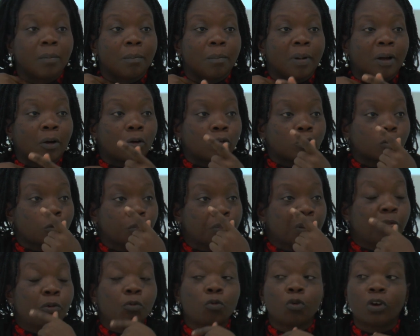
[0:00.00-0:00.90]
but also
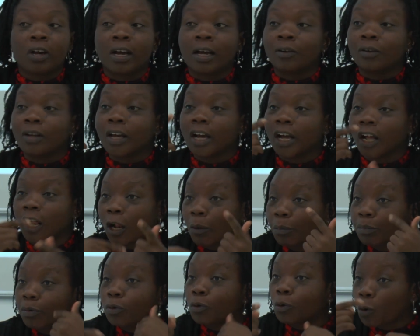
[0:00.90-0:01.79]
people who can
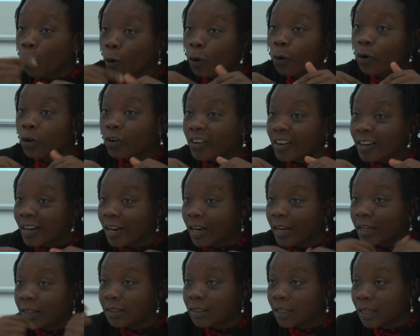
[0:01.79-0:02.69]
help you
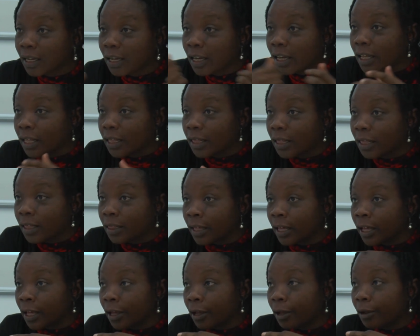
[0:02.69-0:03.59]
co-create
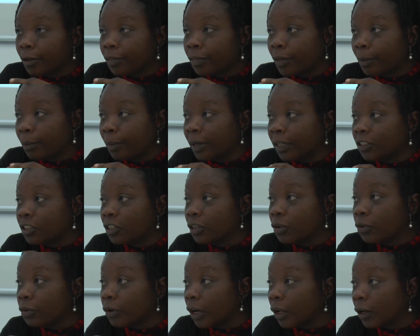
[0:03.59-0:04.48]
the
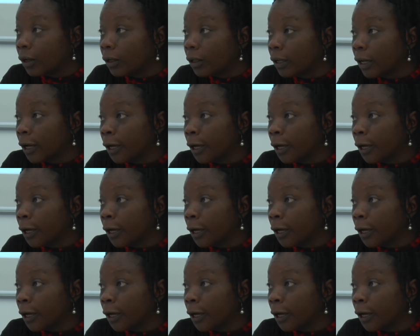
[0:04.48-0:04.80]
material.